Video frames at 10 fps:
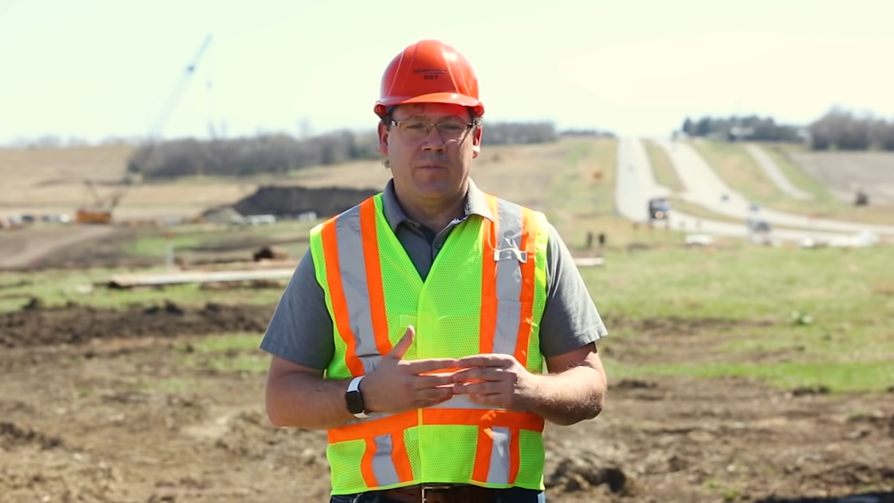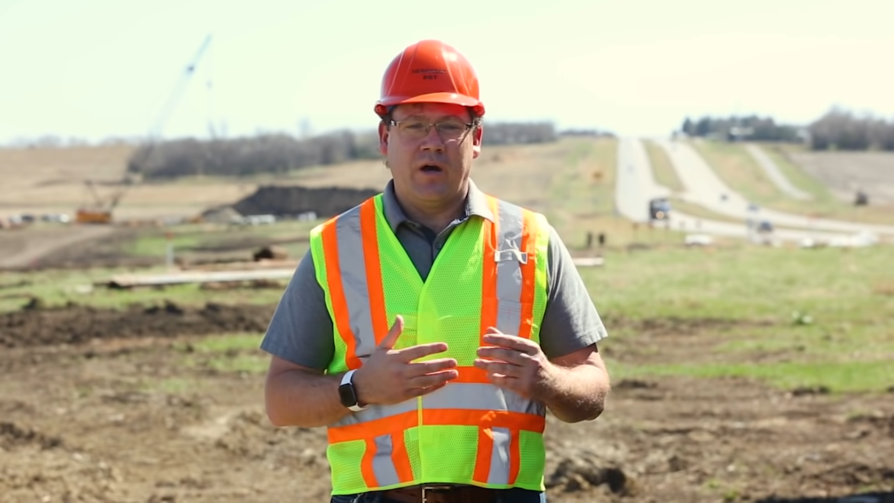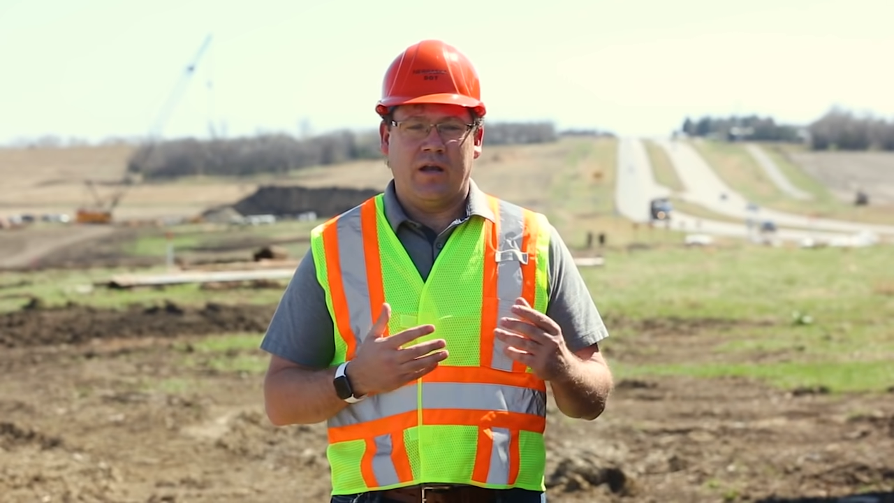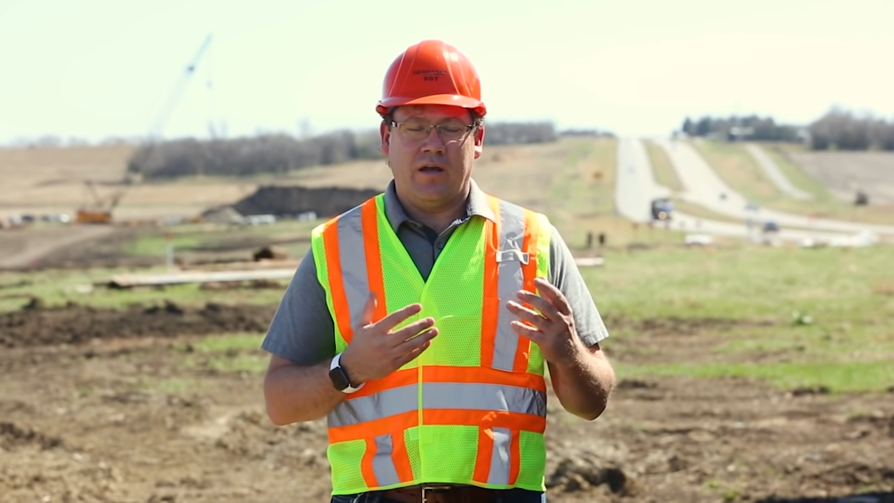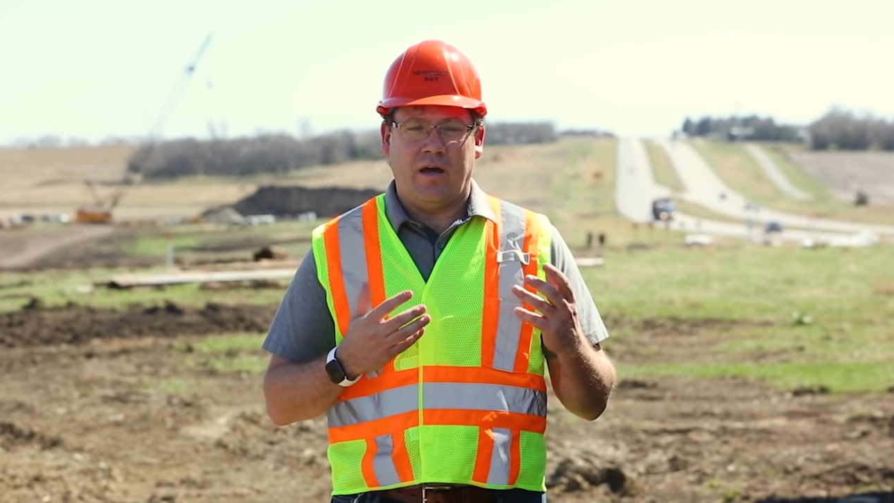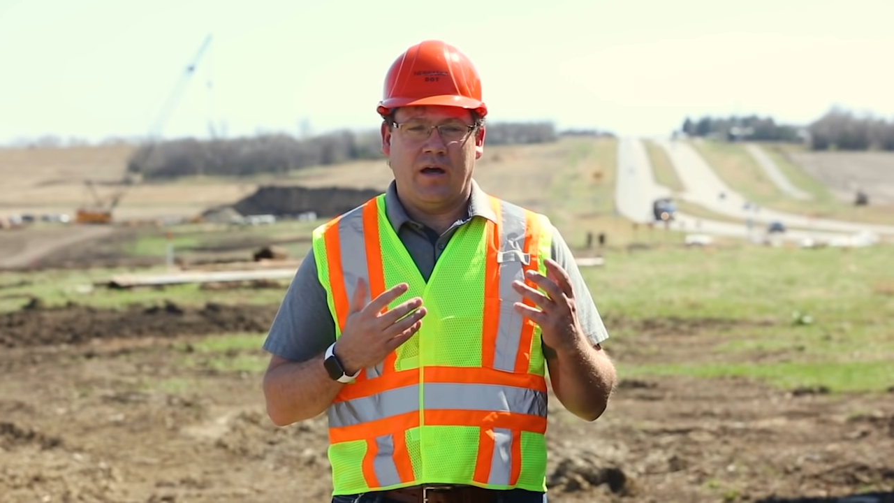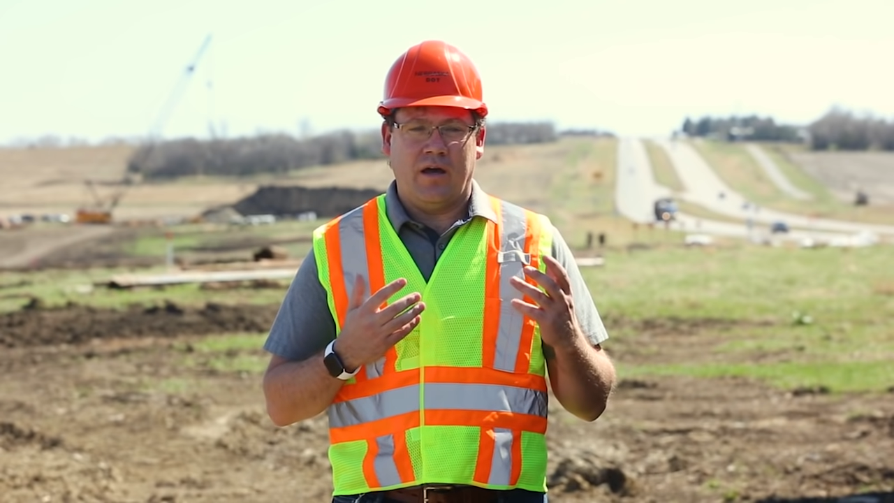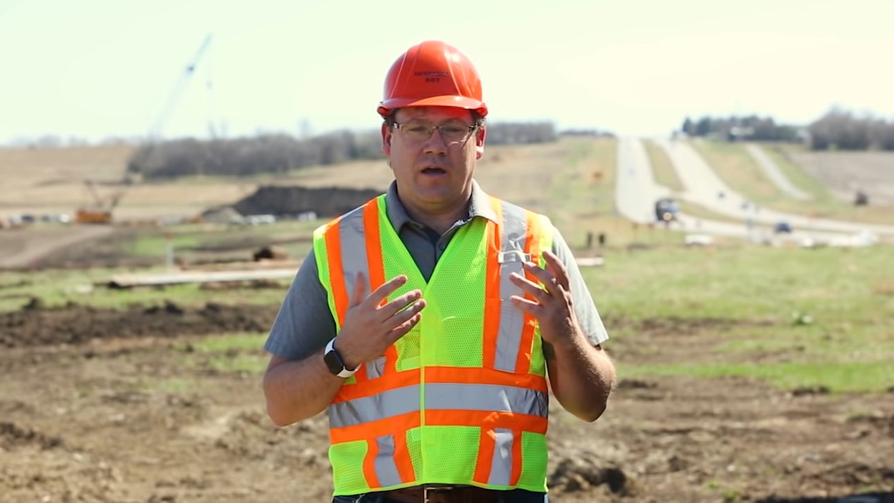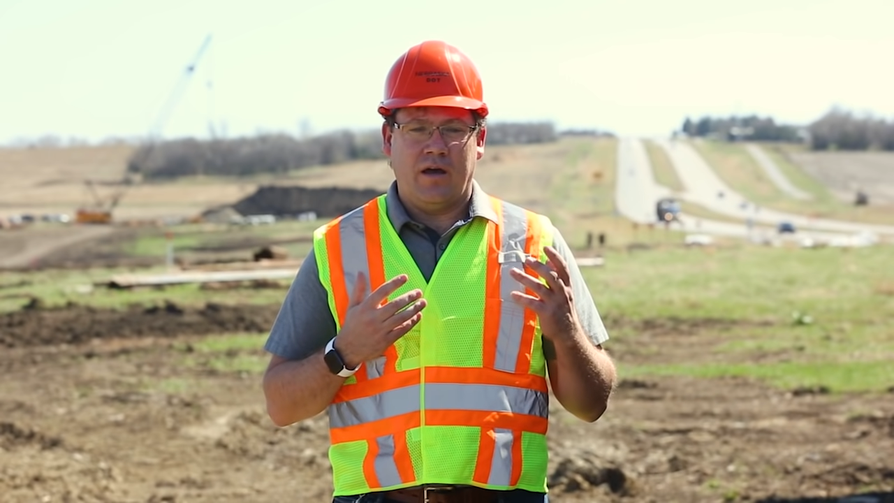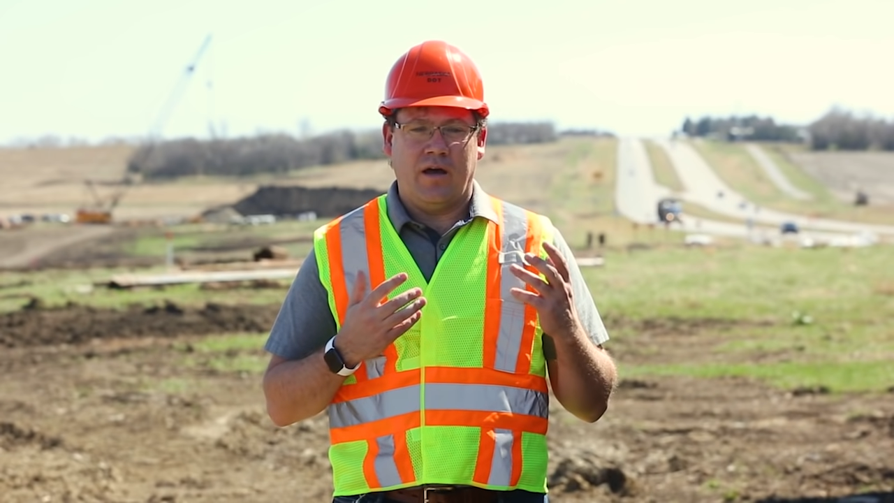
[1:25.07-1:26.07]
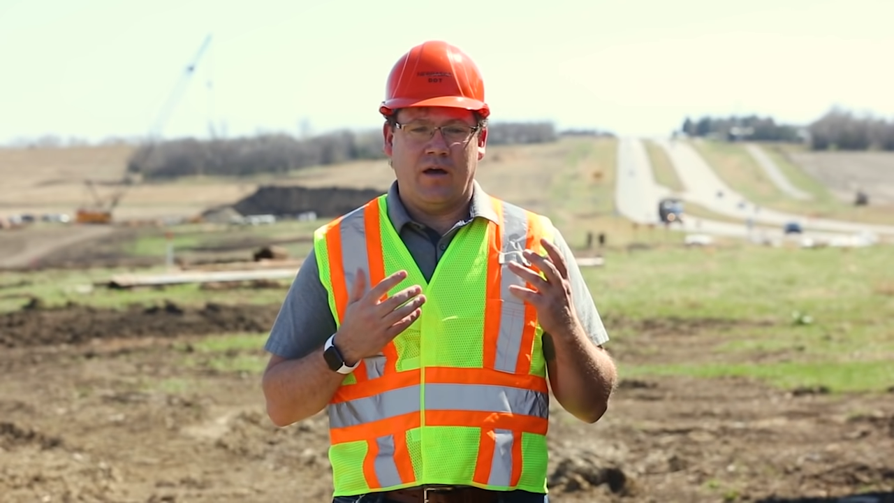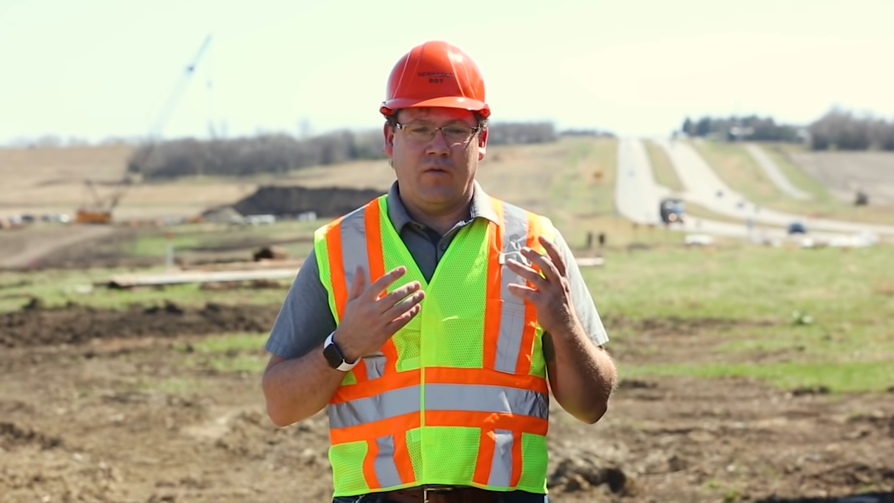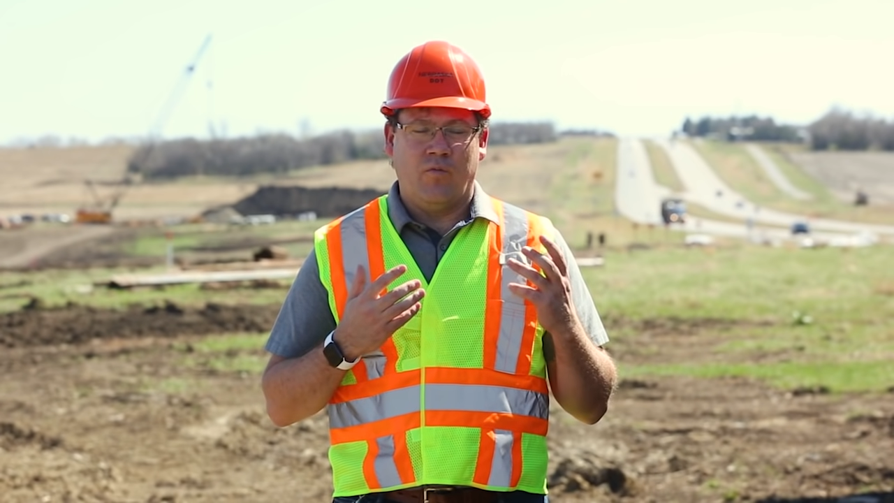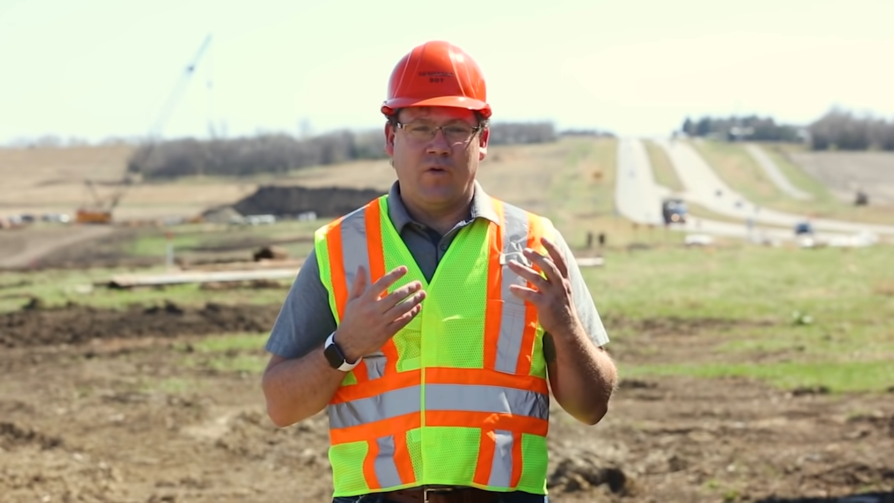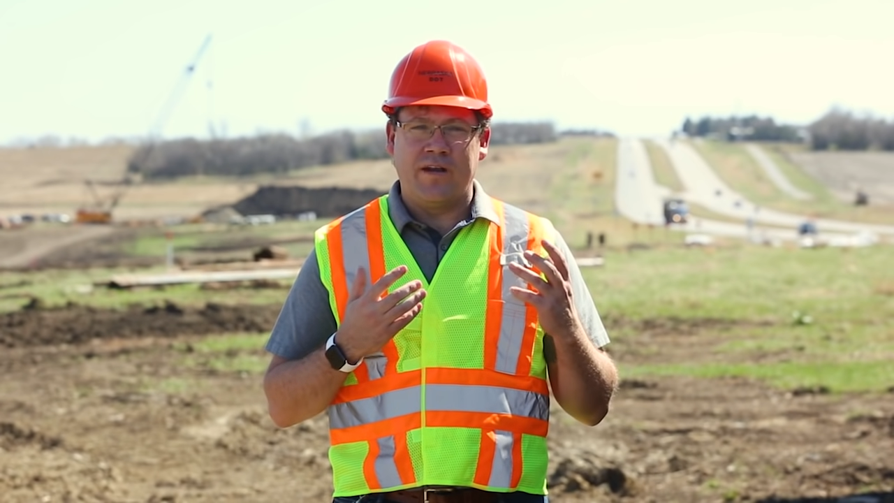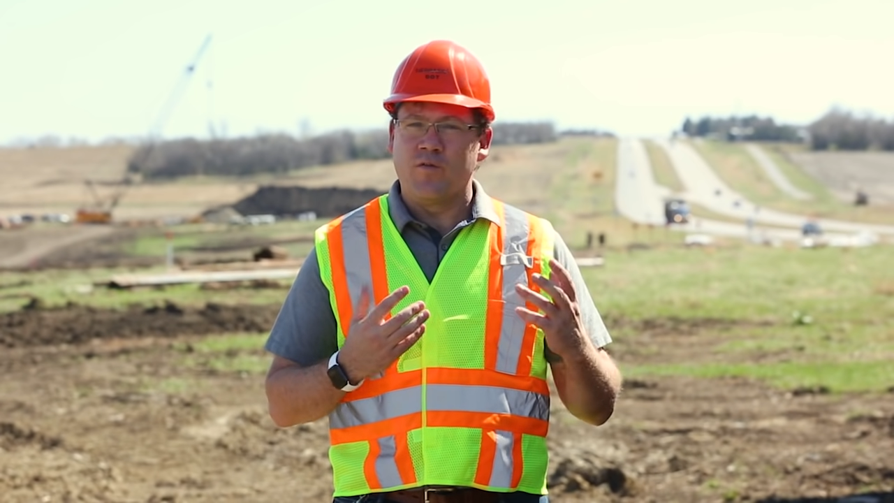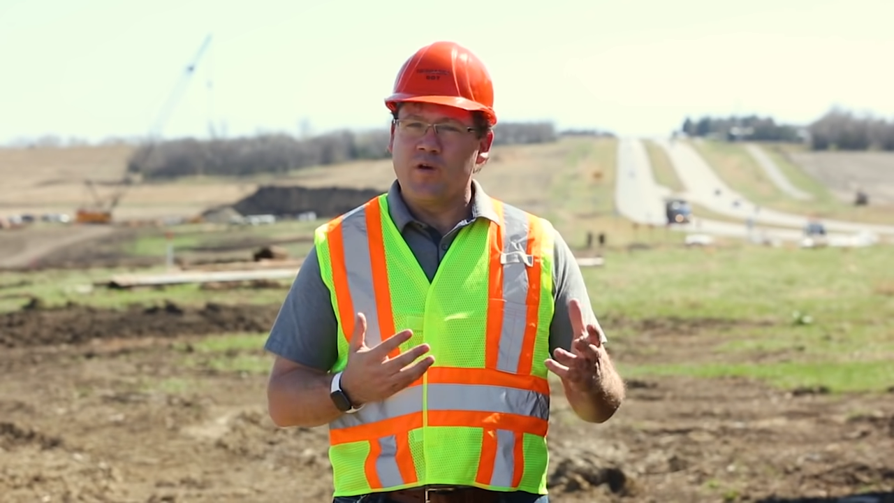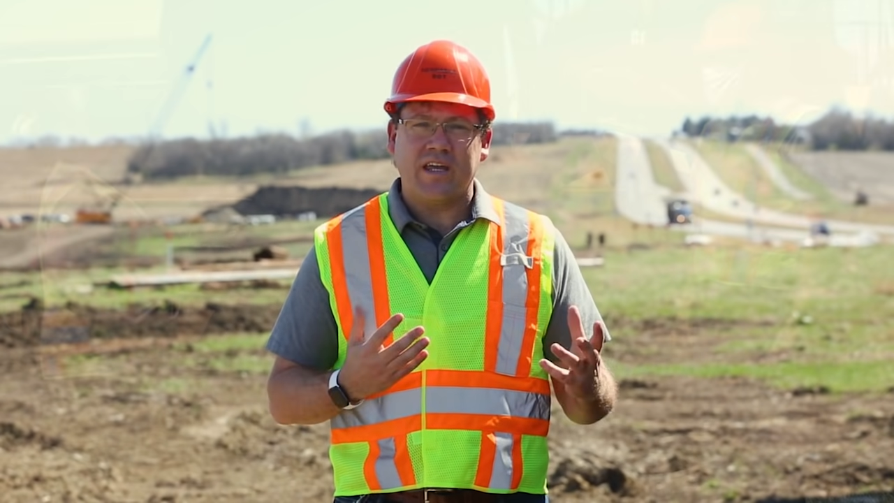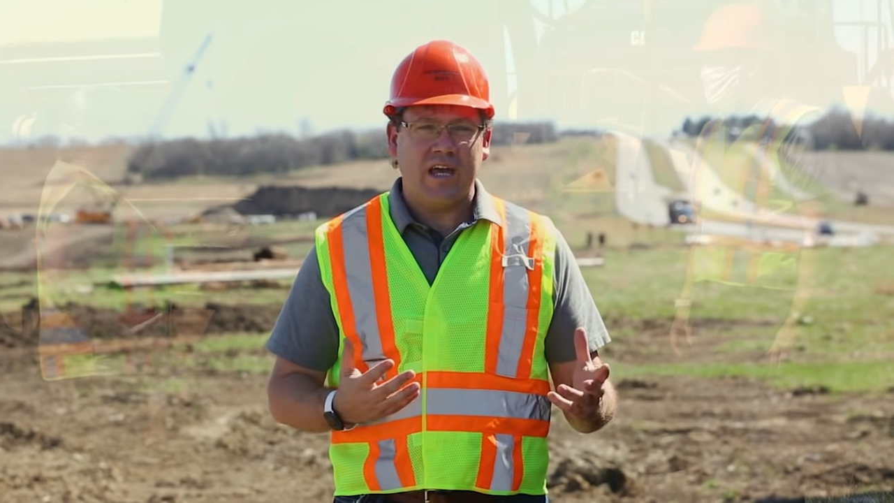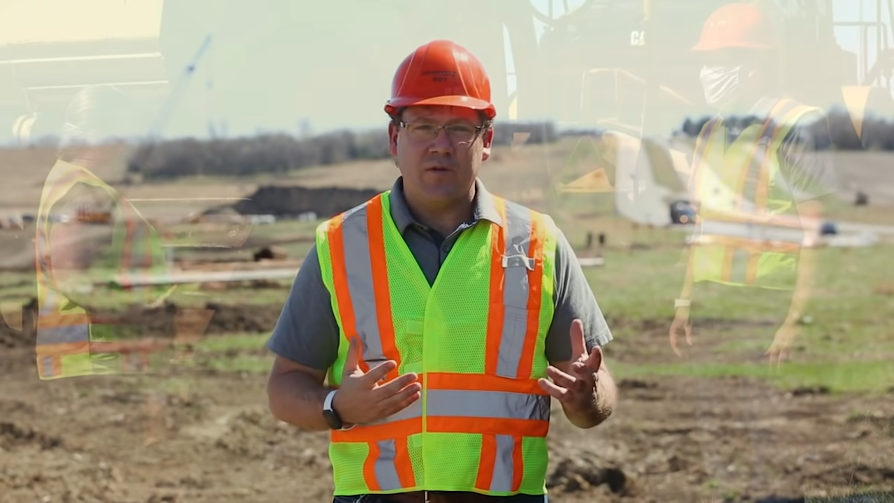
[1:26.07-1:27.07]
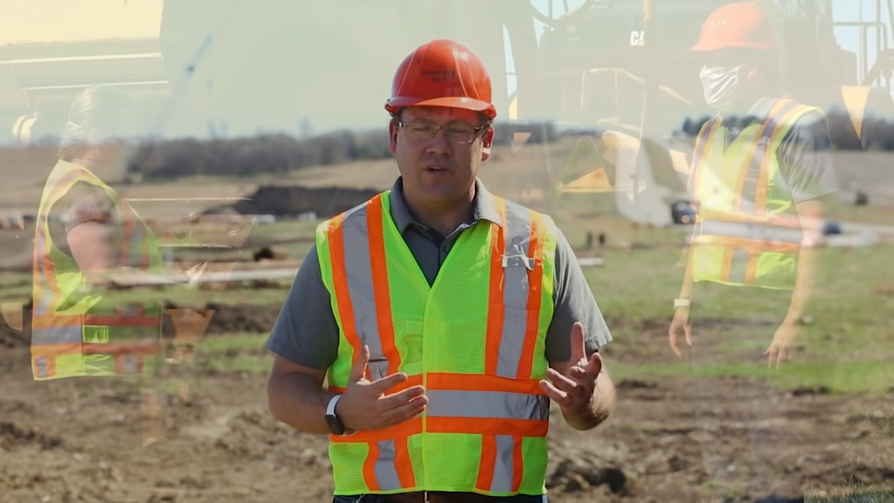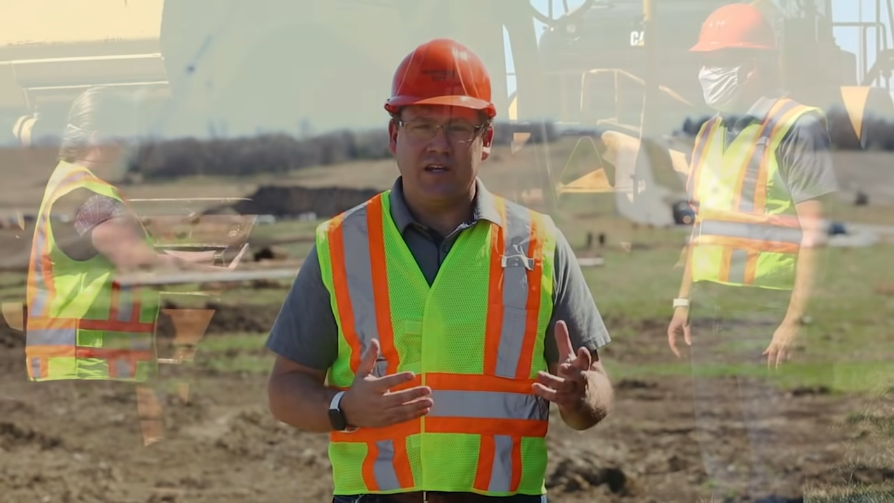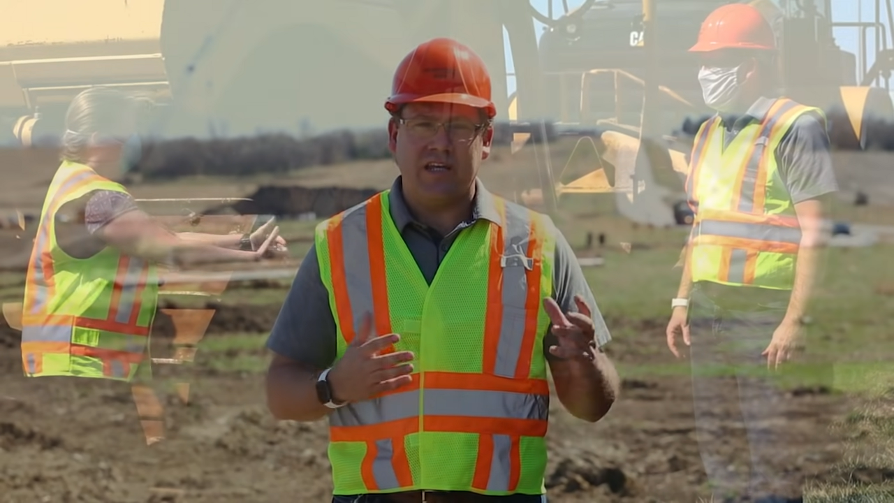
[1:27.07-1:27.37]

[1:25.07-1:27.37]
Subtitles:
but whenever we can, we need to